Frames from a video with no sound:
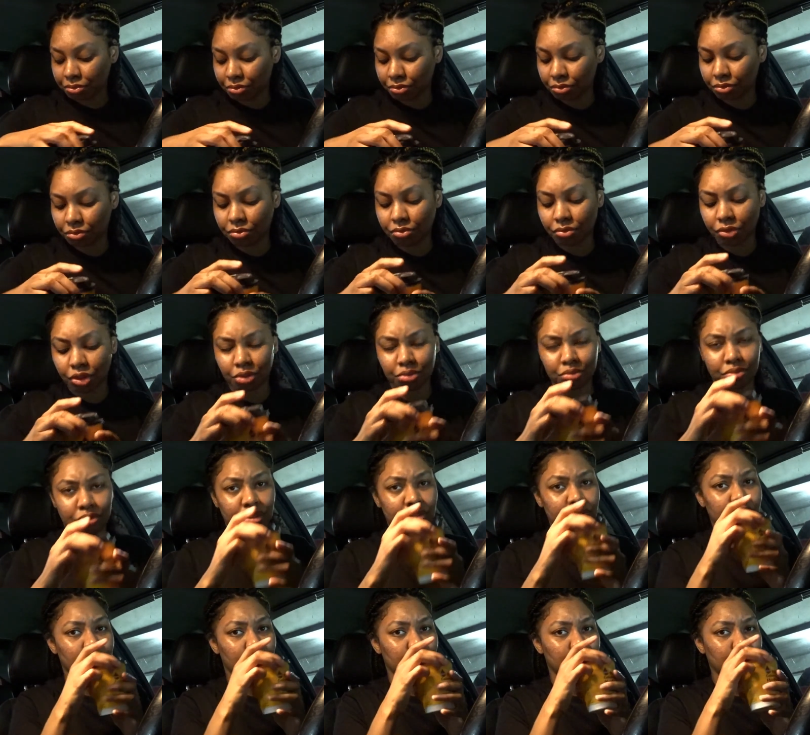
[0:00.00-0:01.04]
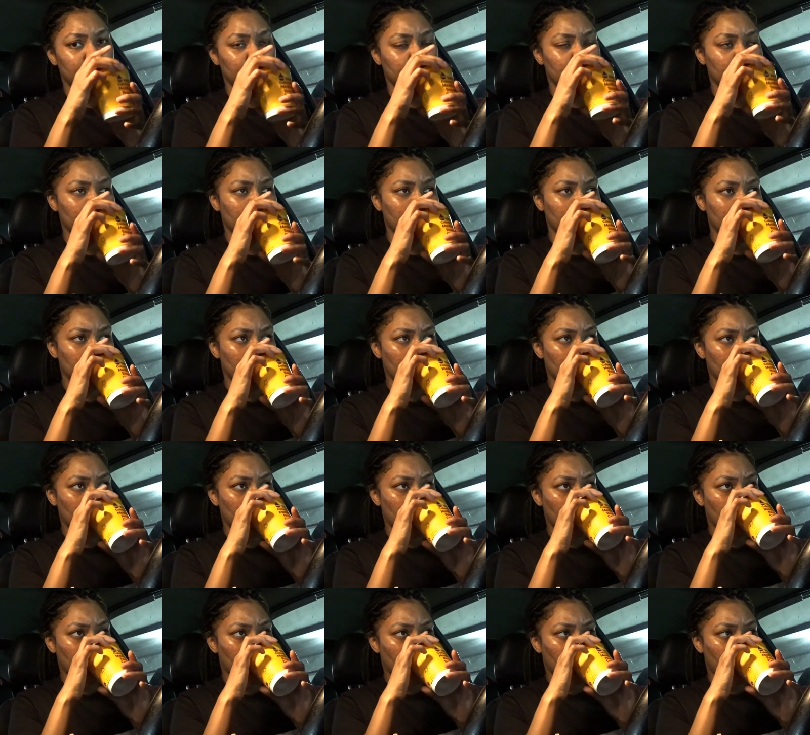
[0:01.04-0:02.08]

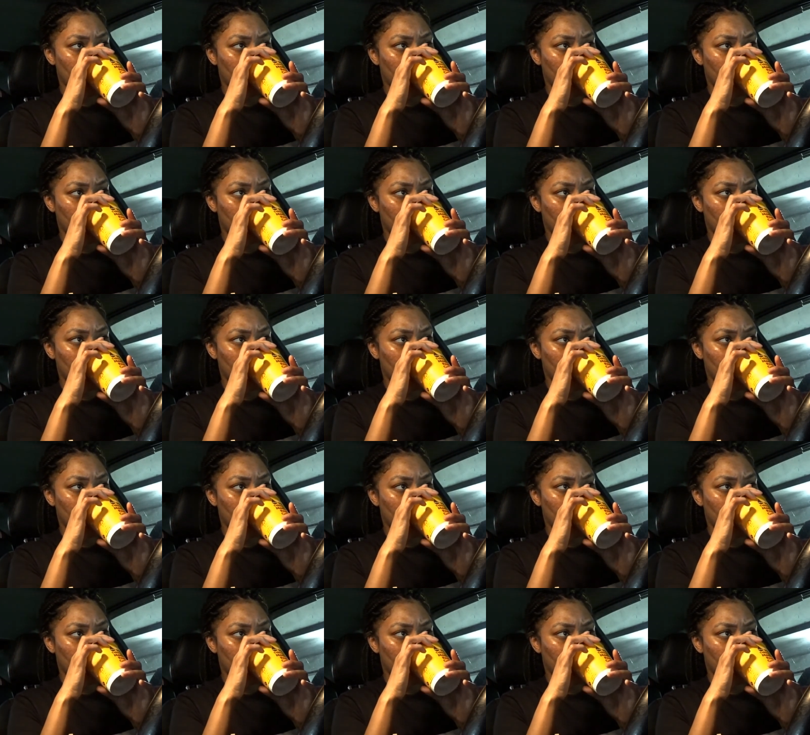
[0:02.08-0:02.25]
(silence)